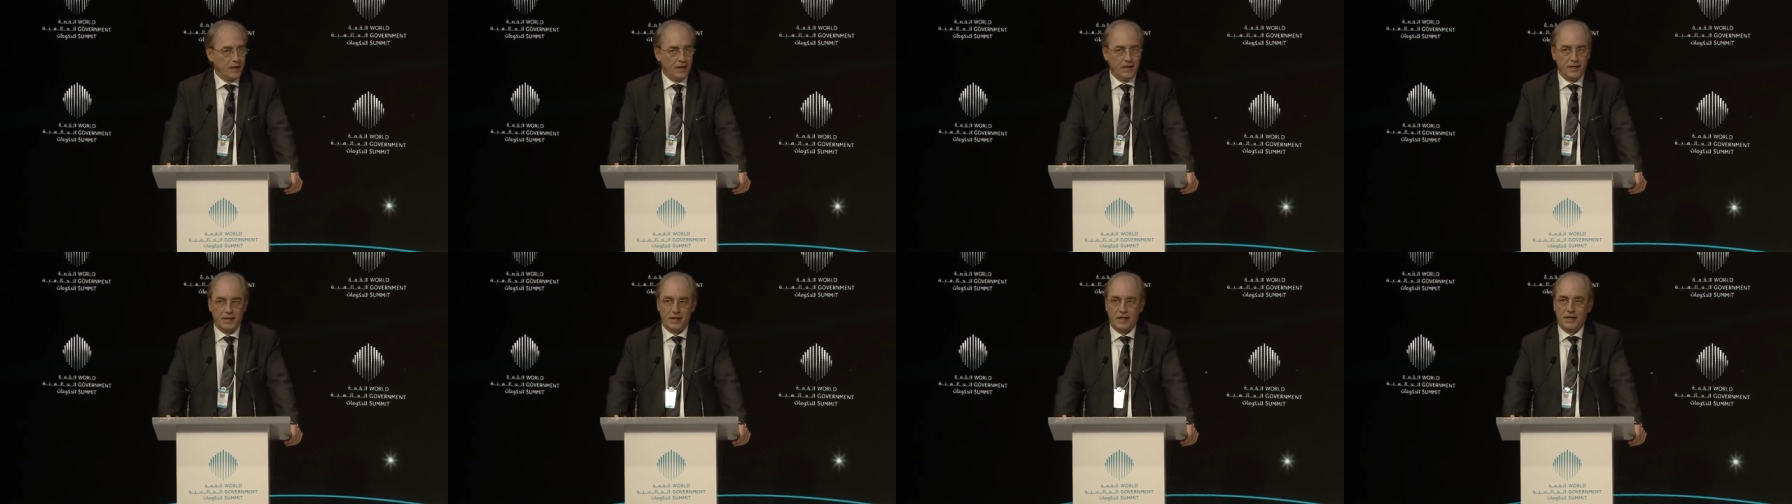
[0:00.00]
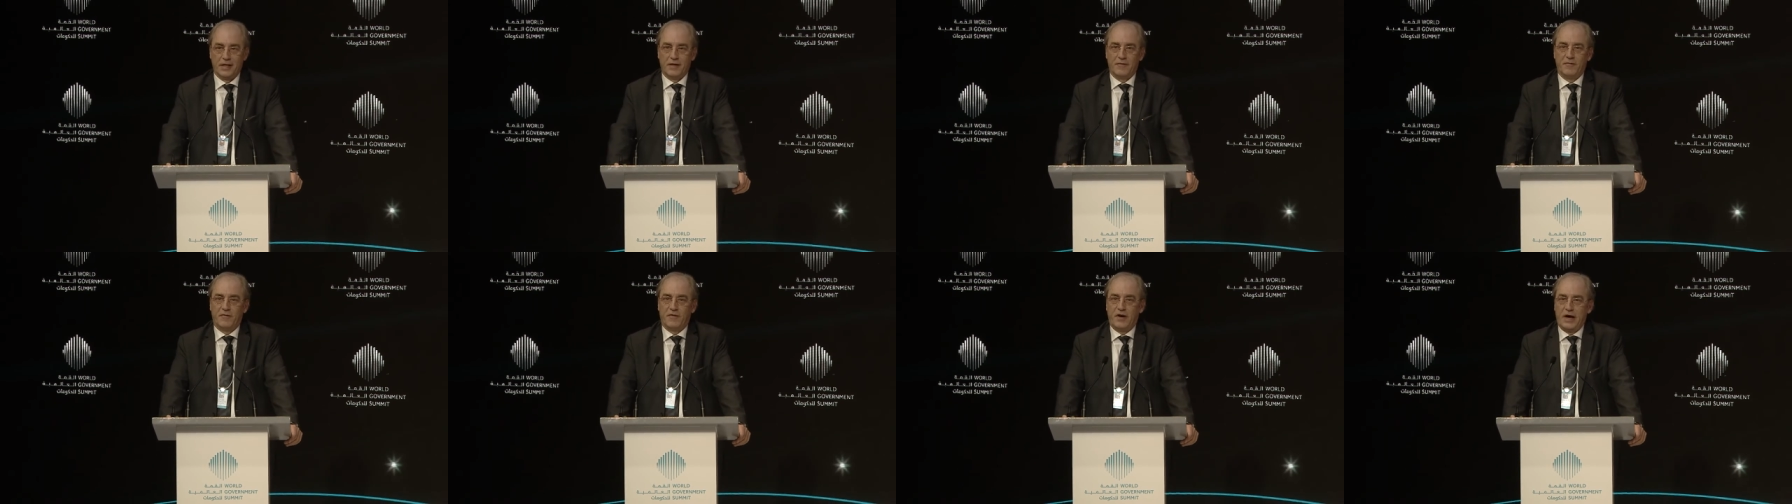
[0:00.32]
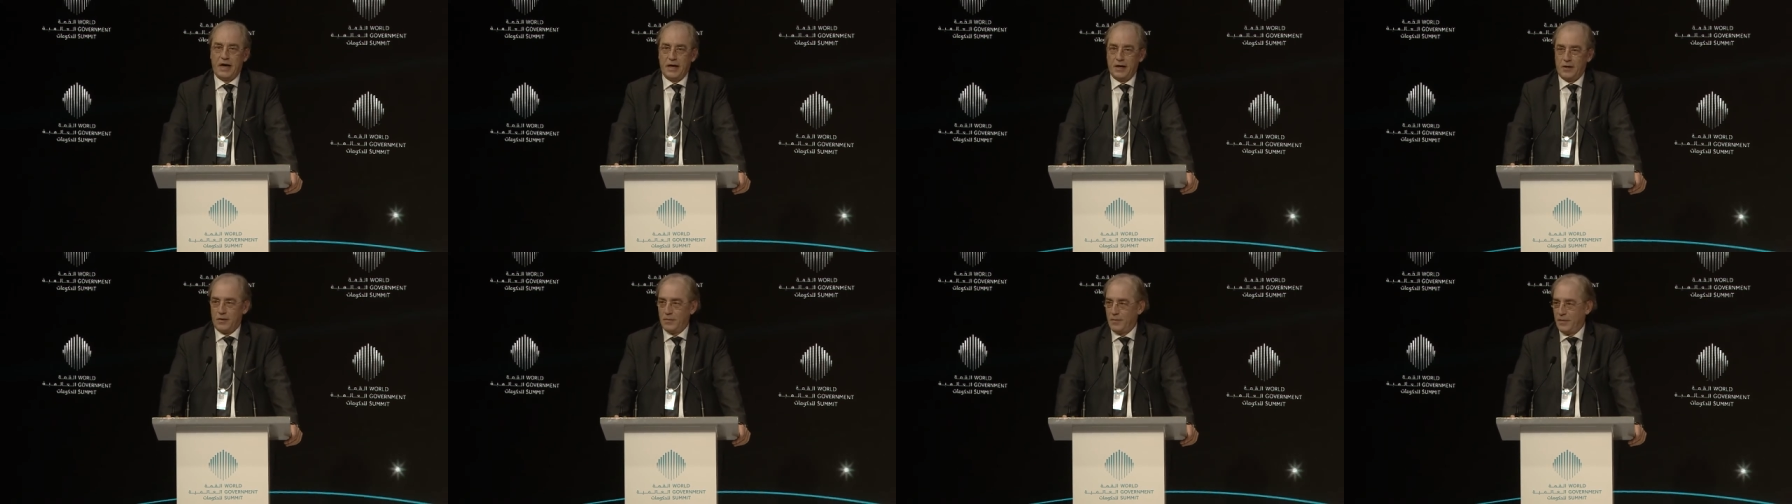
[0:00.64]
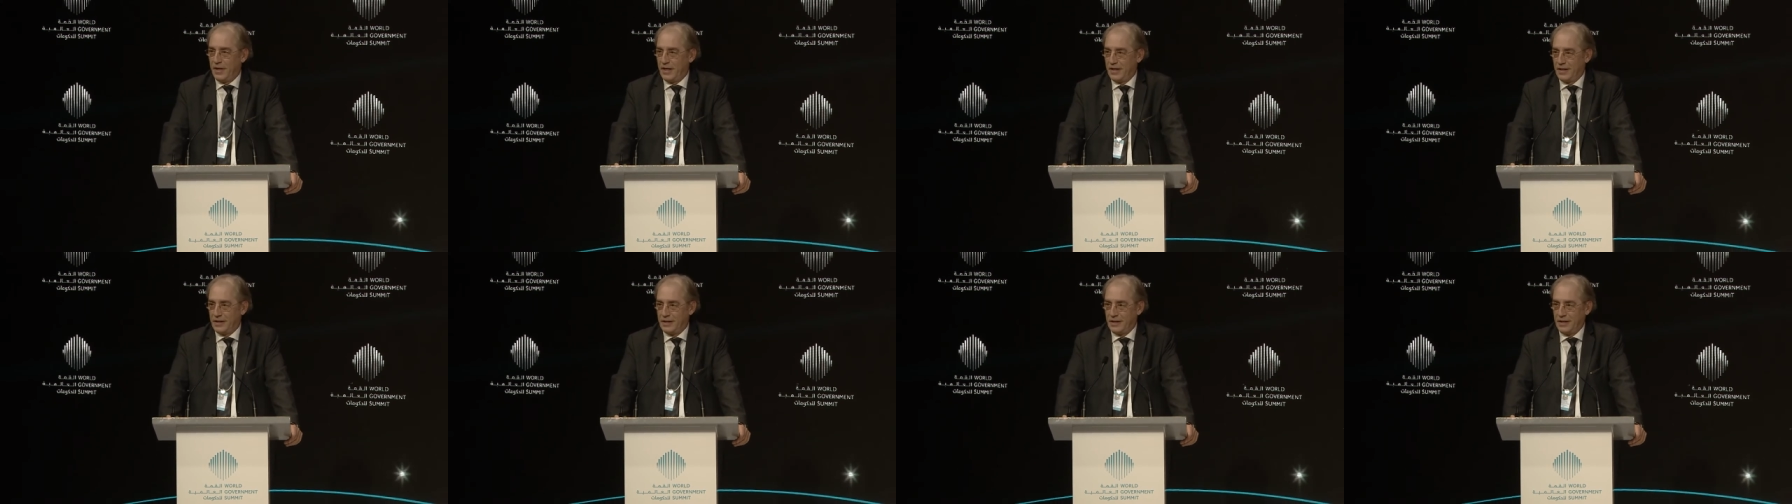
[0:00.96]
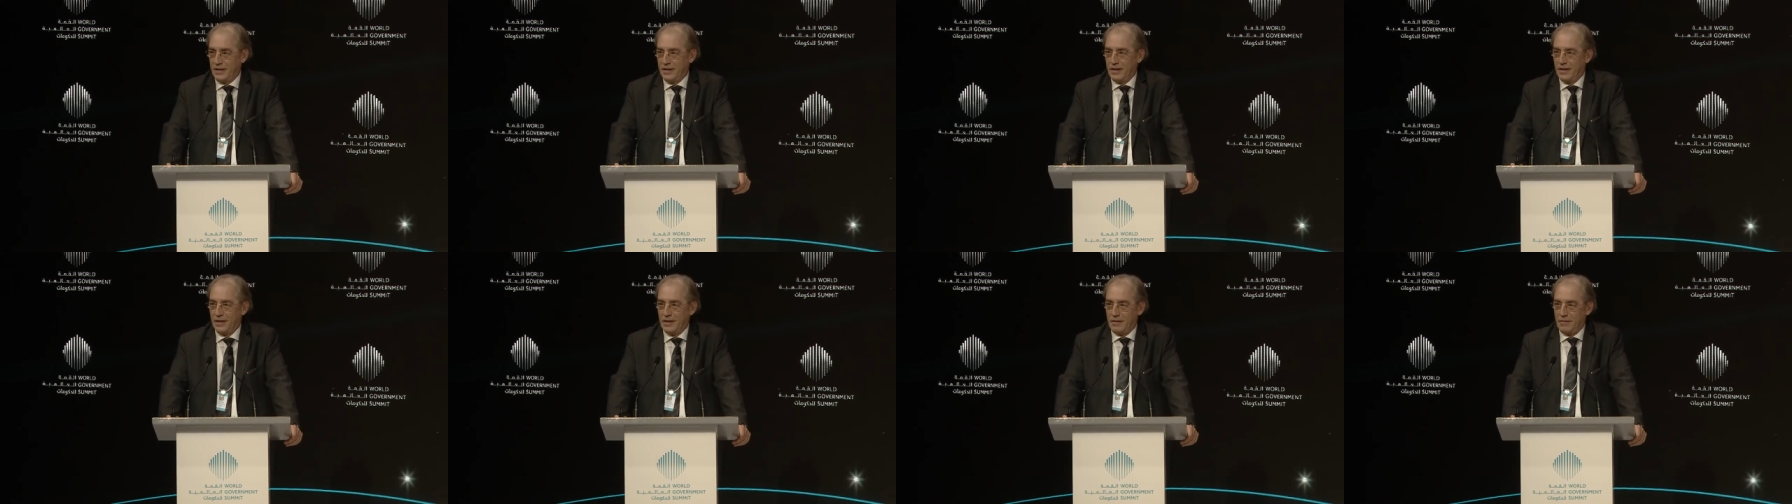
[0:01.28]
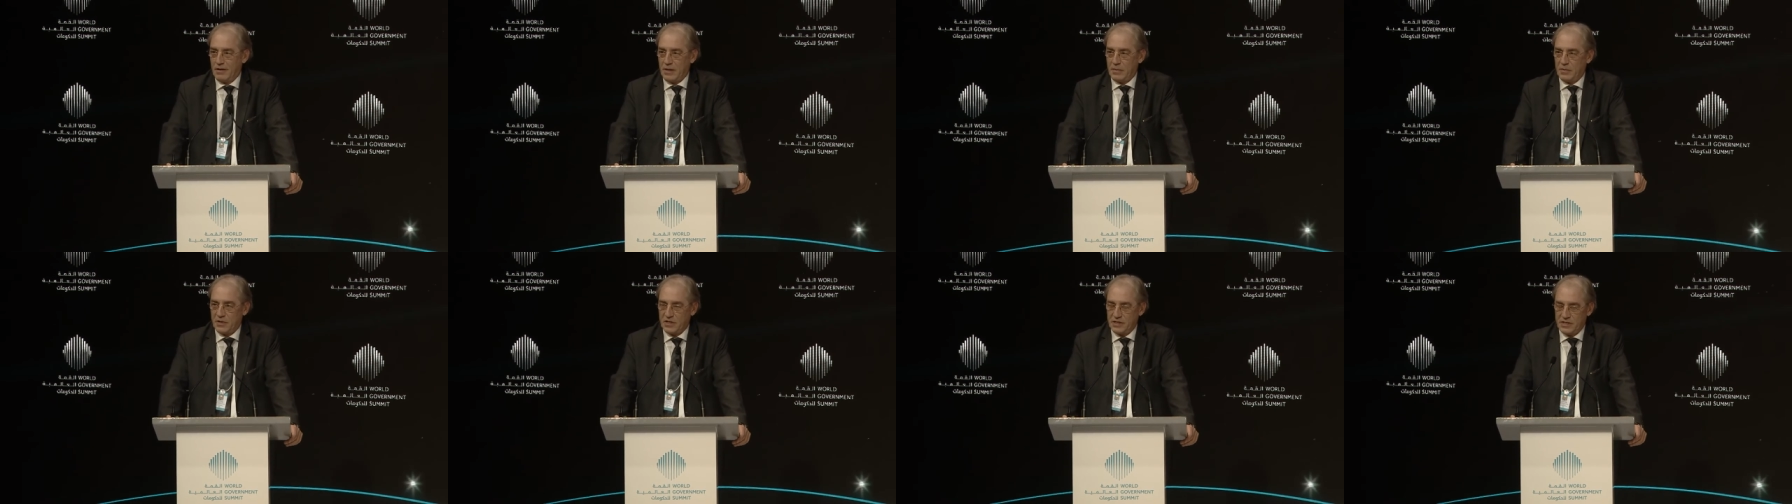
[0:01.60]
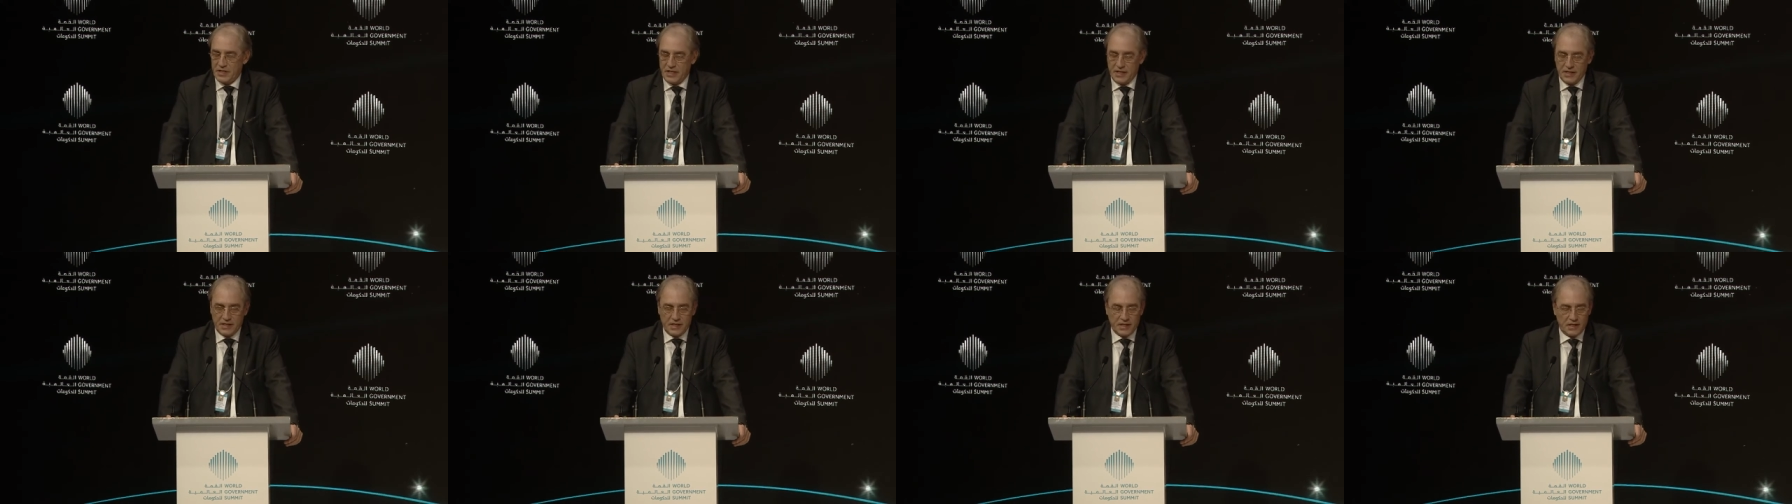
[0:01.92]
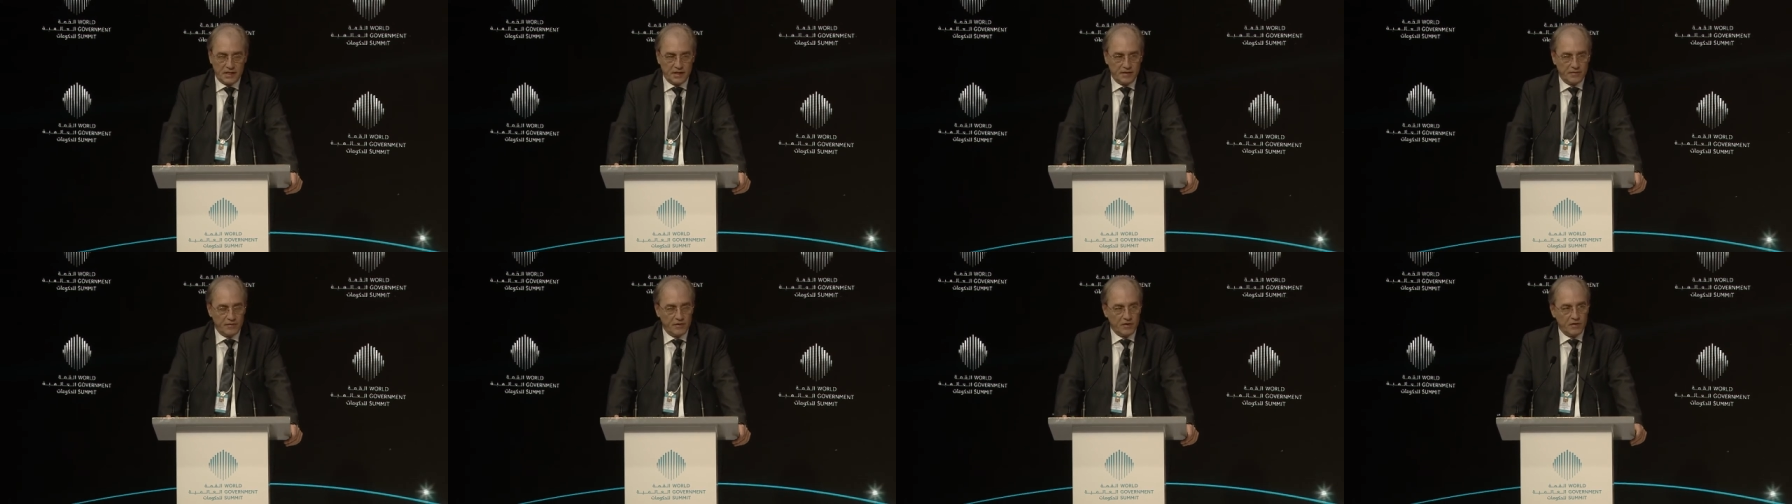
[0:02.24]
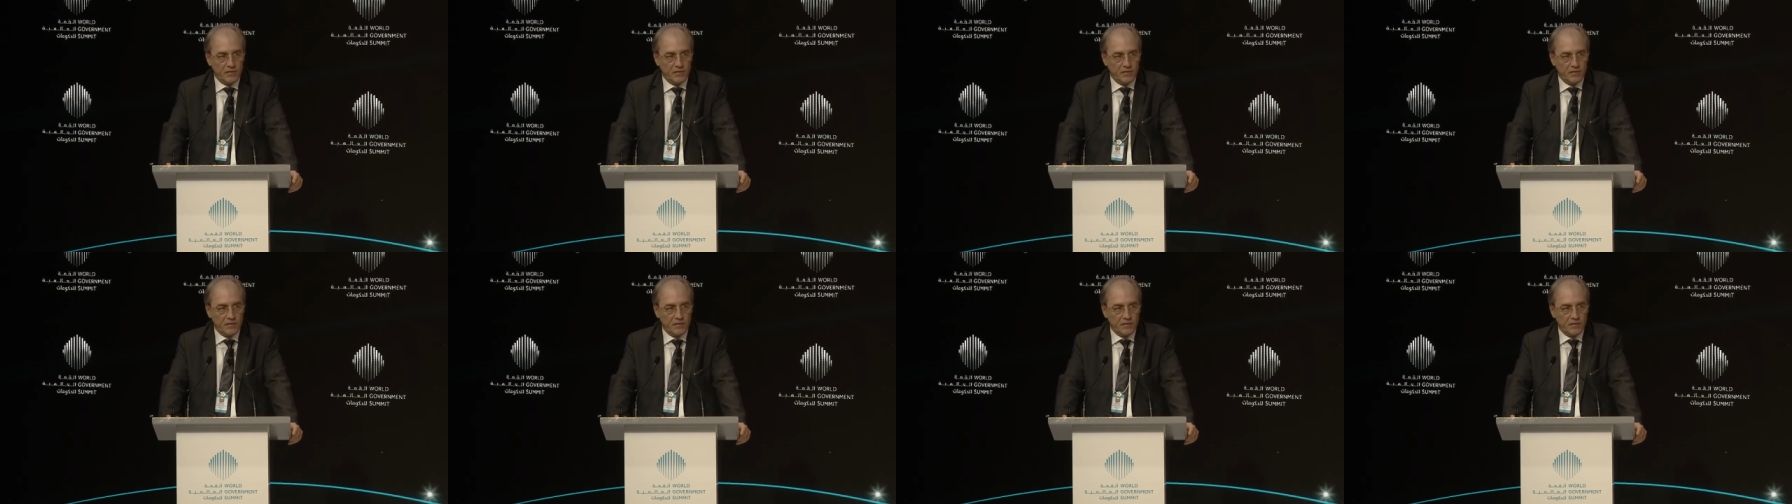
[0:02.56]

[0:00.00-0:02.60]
in an environment representative